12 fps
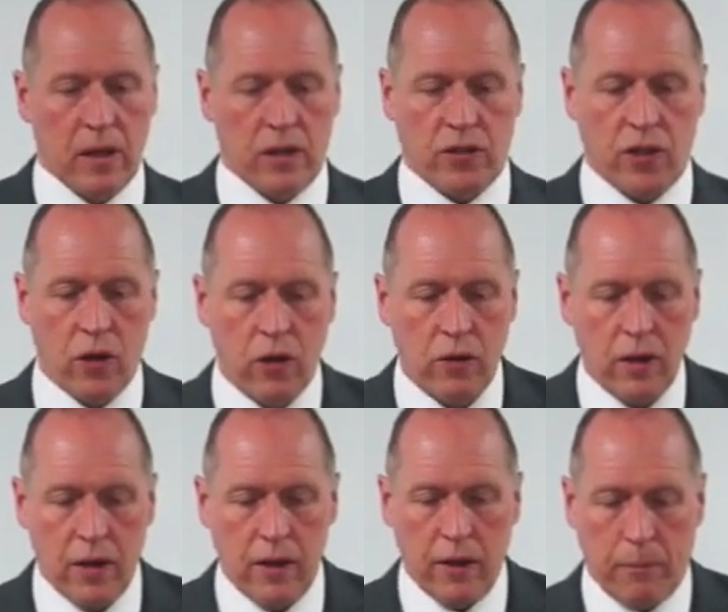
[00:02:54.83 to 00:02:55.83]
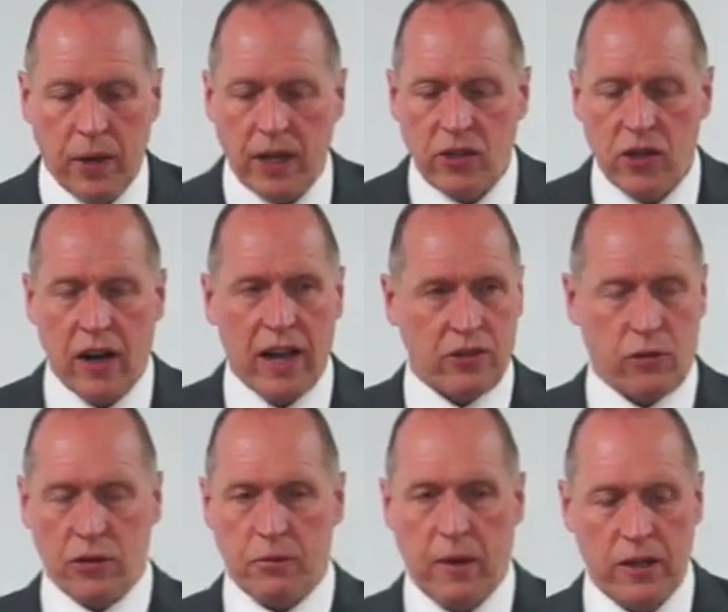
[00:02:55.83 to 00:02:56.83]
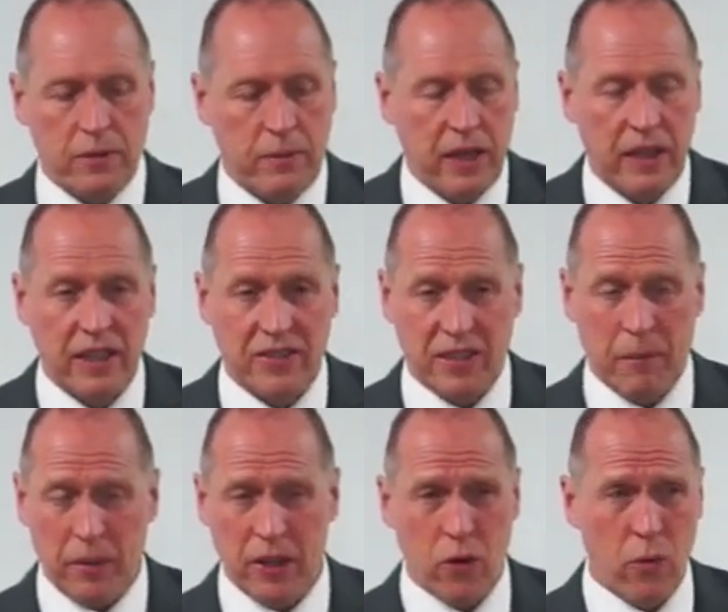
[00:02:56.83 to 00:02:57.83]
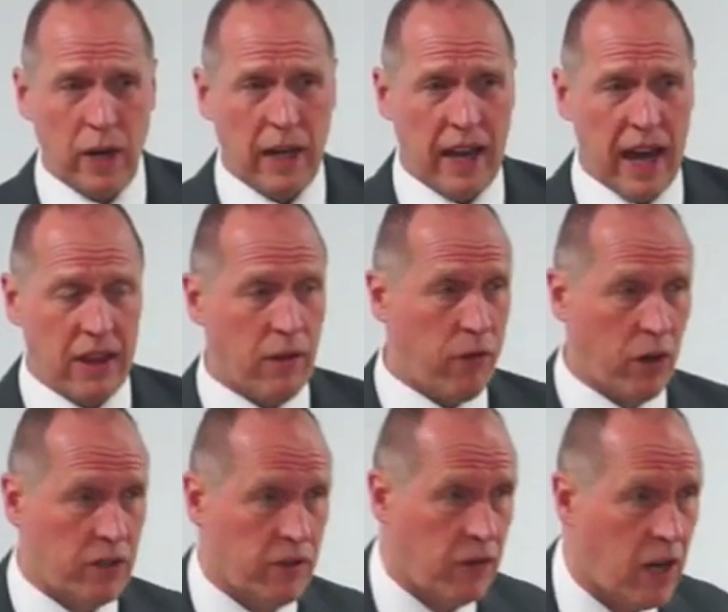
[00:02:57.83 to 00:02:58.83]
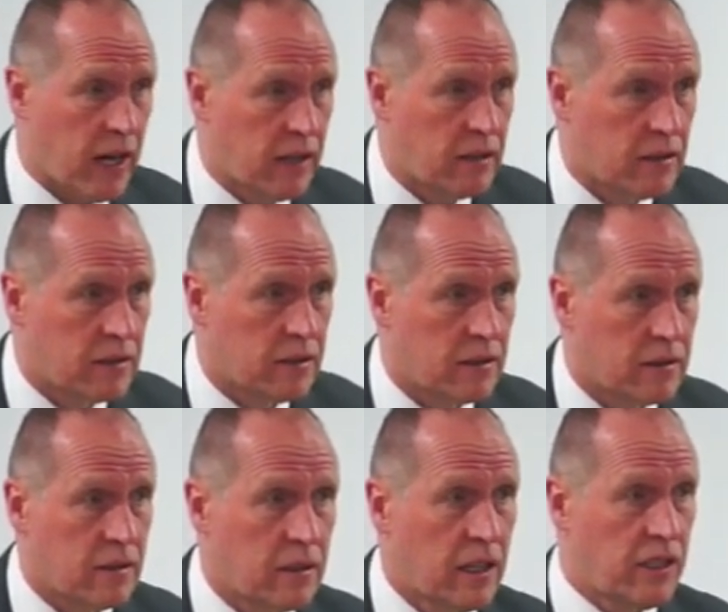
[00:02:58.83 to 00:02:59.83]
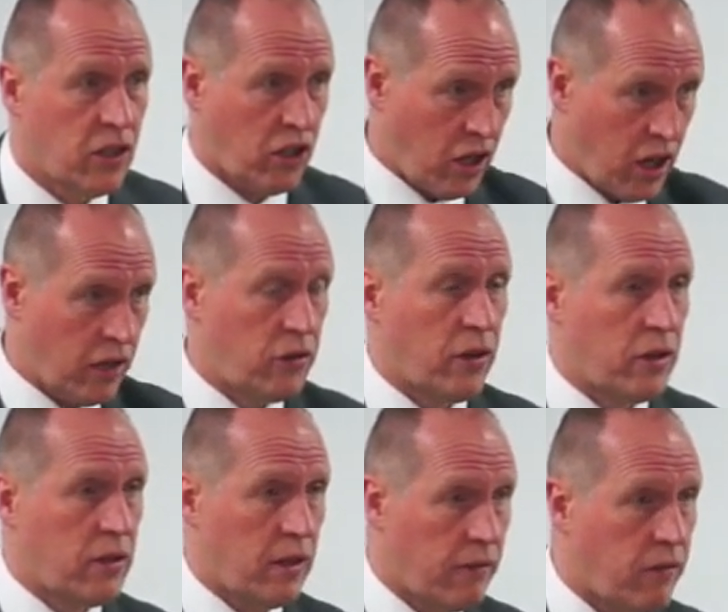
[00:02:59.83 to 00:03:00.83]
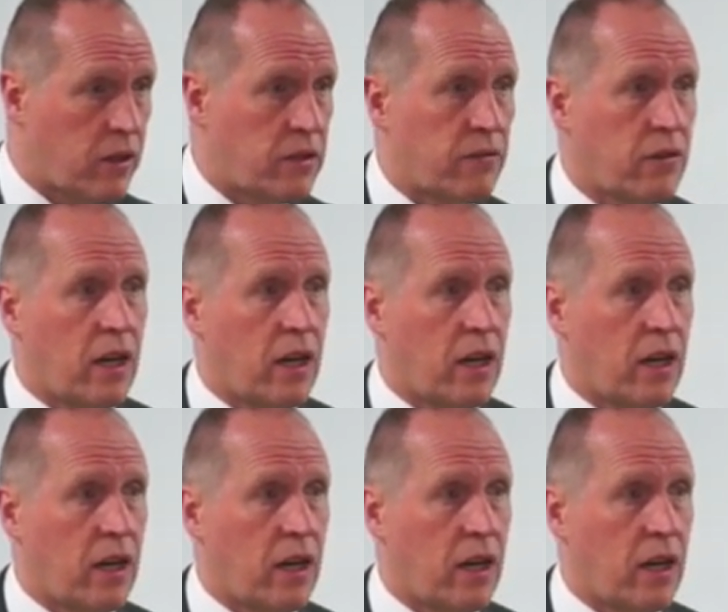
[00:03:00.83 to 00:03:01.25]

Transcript: So the preacher has a responsibility simply to relay the voice of God. He's a conduit to the voice of